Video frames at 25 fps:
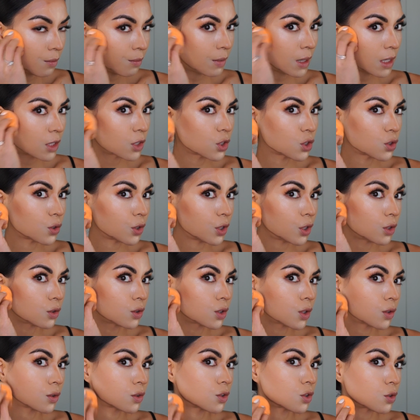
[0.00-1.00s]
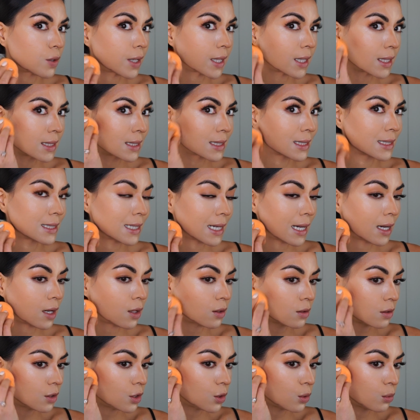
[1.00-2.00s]
Make sure you don't drag it
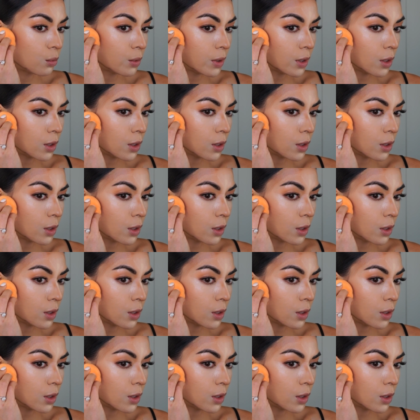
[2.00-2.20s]
down.